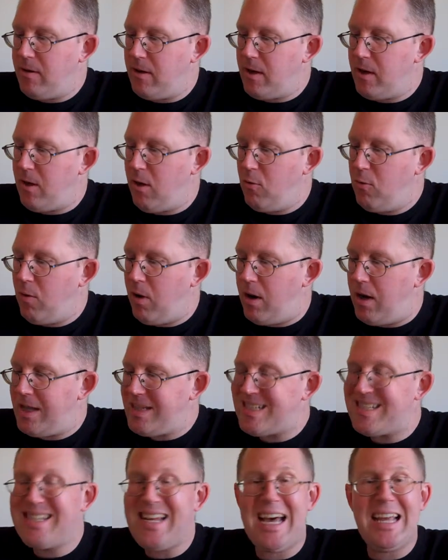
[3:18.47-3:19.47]
You know,
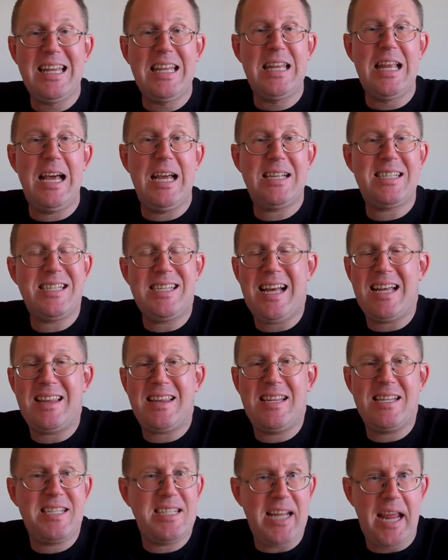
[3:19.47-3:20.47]
it's not
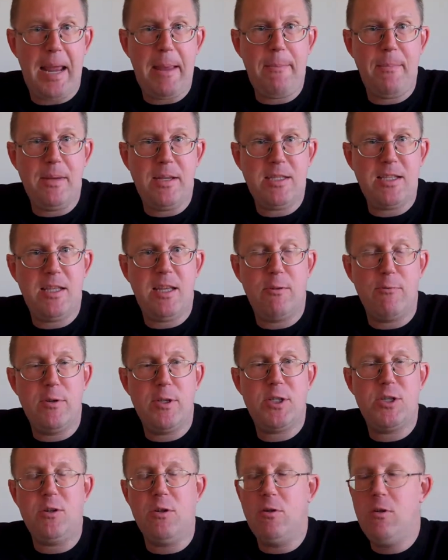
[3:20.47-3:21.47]
the same as the
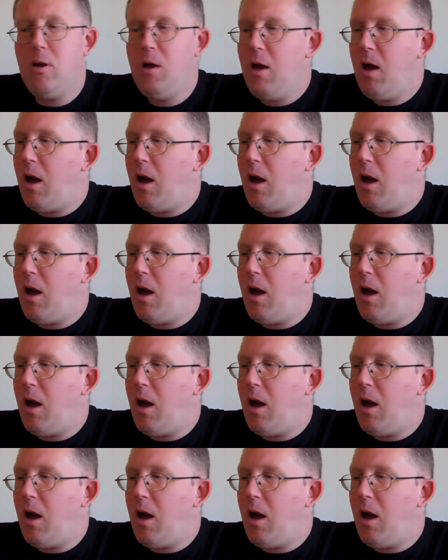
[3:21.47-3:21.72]
original,